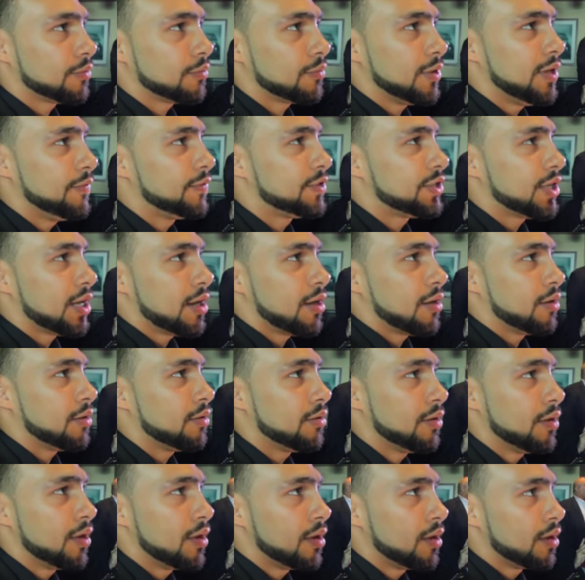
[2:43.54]
We've shared
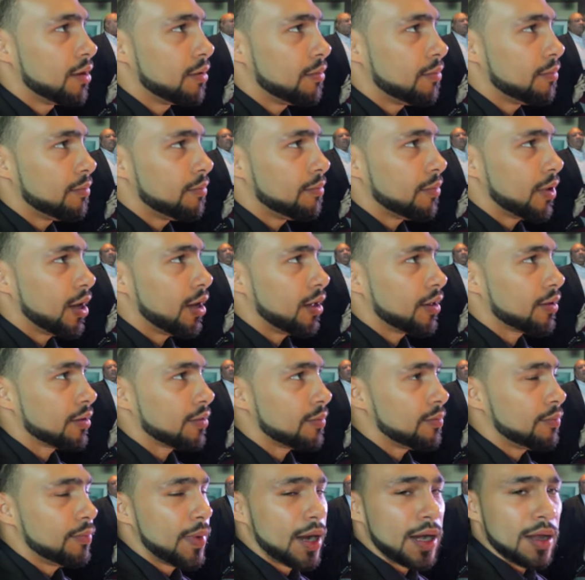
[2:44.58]

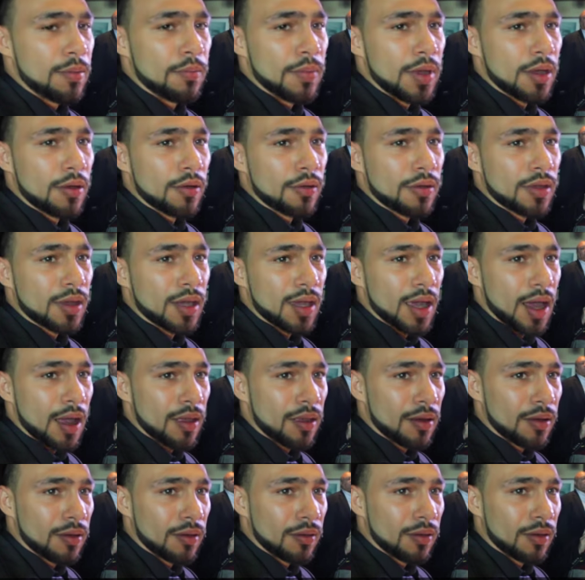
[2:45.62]
many meals
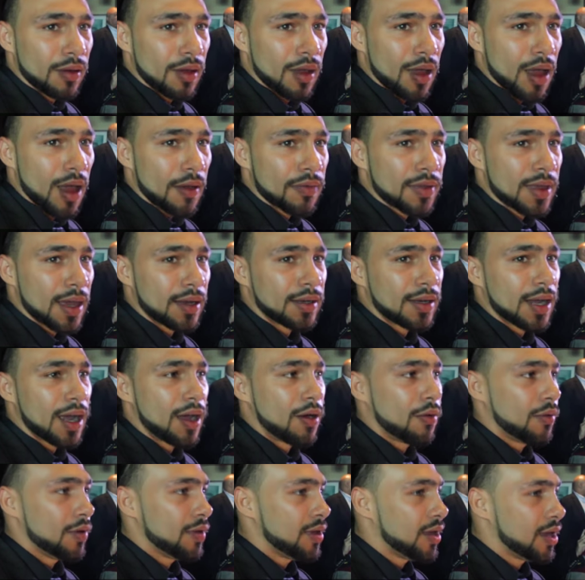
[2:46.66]
together. I sat
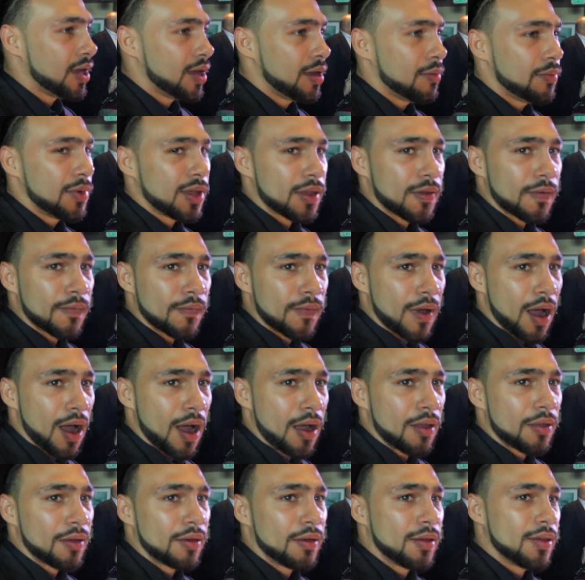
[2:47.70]
down with him, his
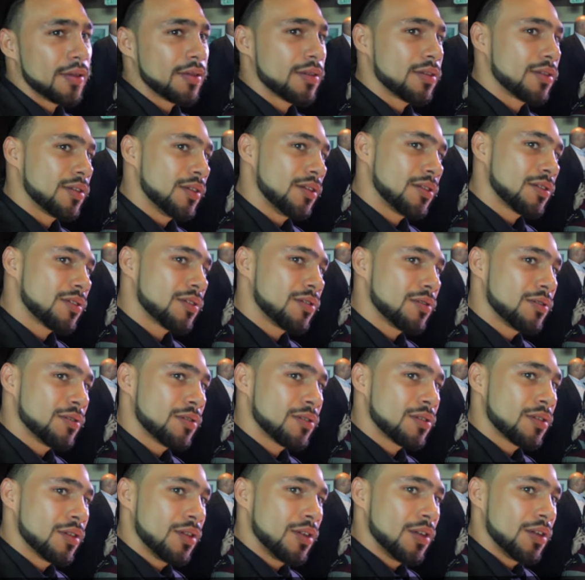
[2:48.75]
father, his
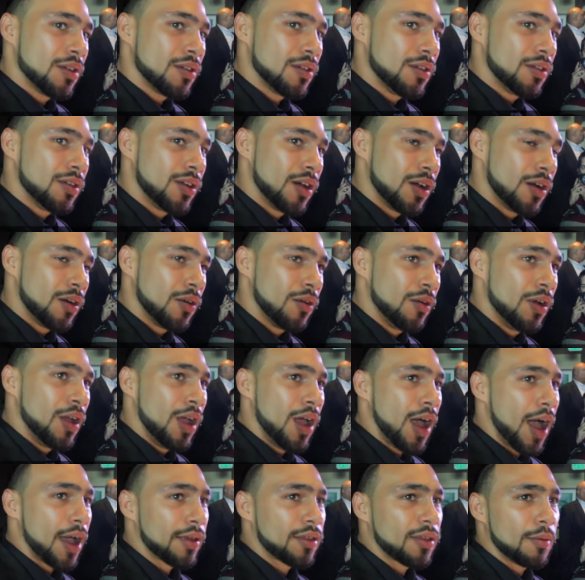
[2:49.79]
sisters. You know,
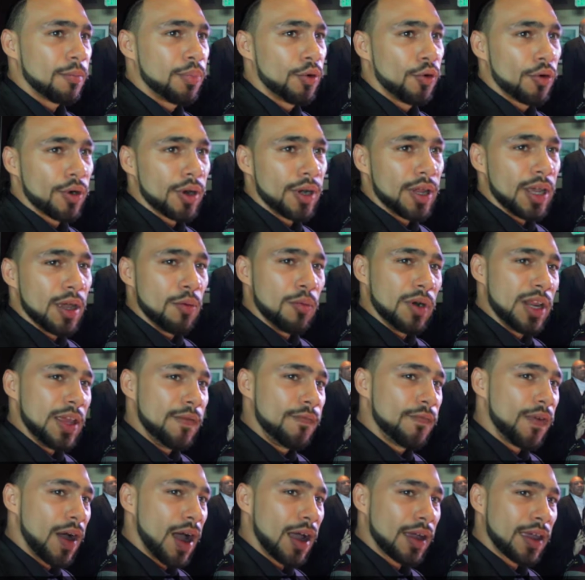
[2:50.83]
I supported him when he
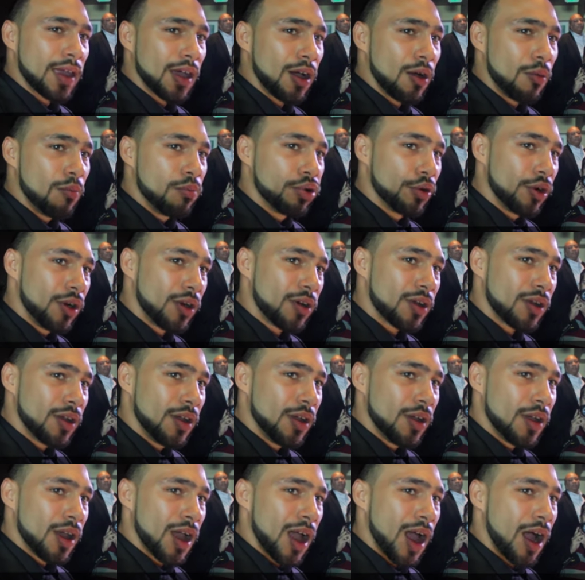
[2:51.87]
fought Kell Brook.
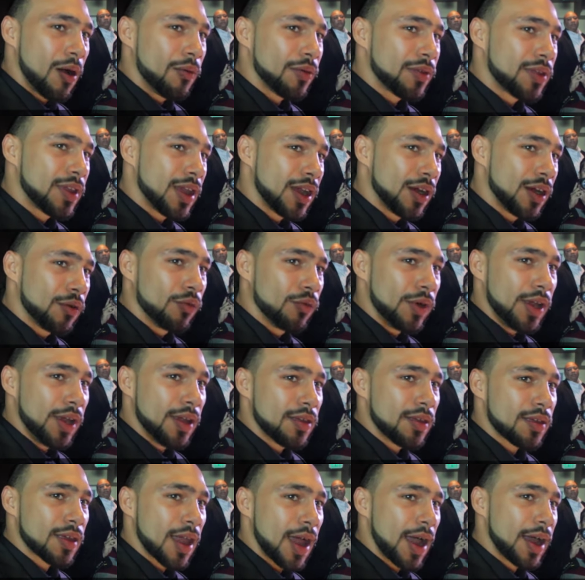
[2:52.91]
I was there
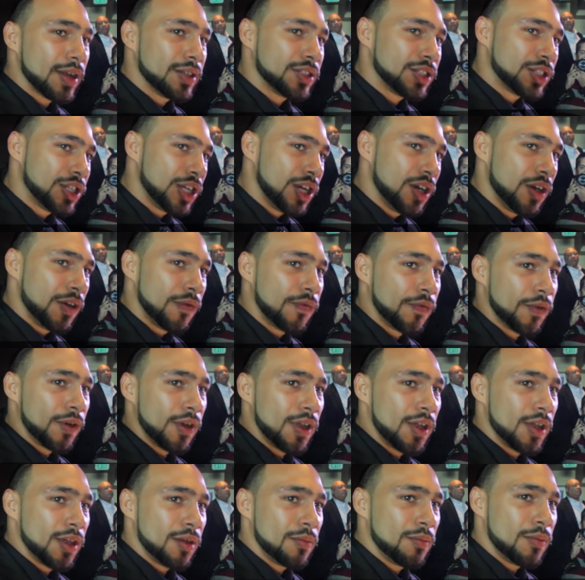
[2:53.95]
ringside cheering for
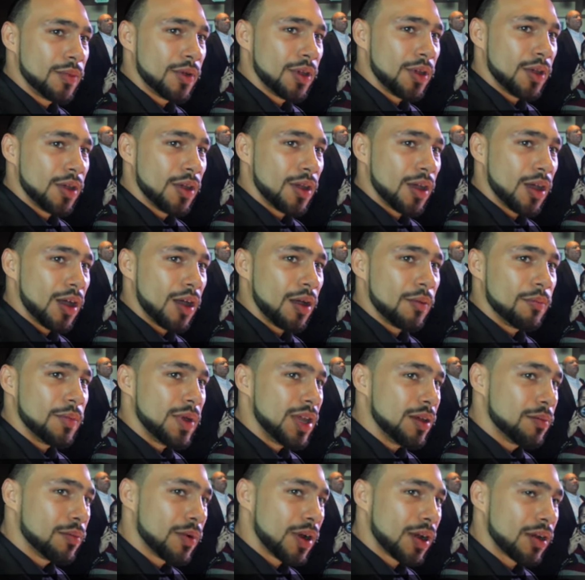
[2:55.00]
him.
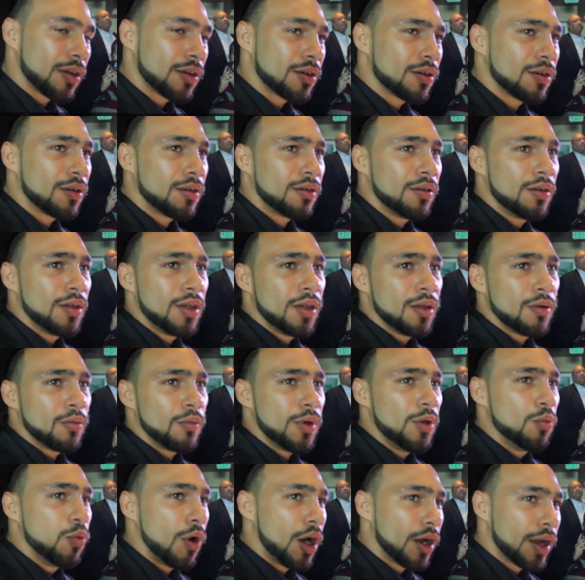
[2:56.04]
Me and my girl,
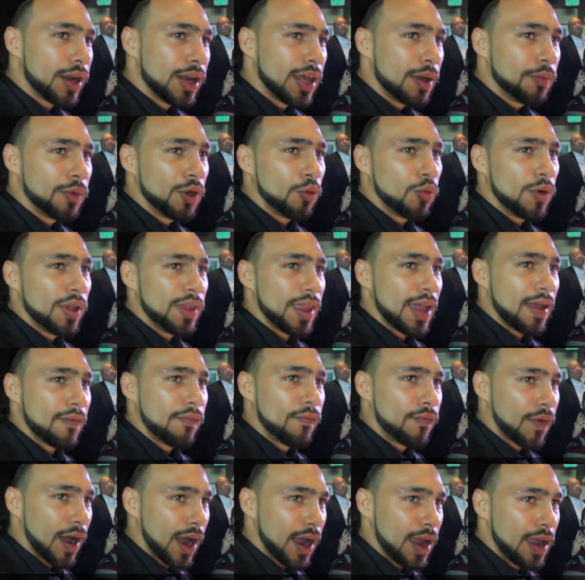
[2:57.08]
we wanted him to win that
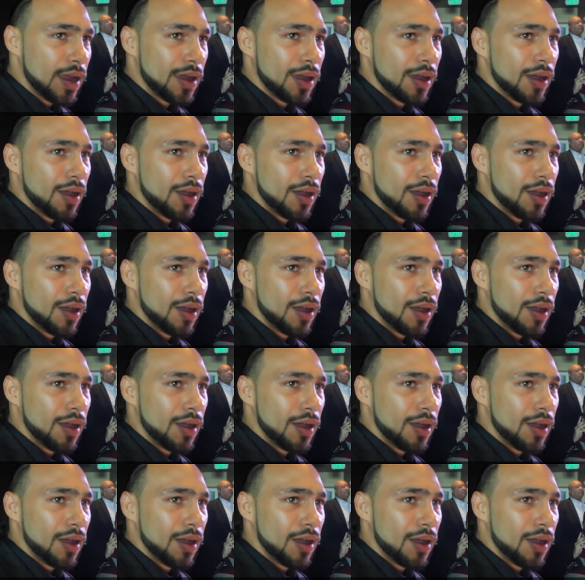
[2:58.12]
fight.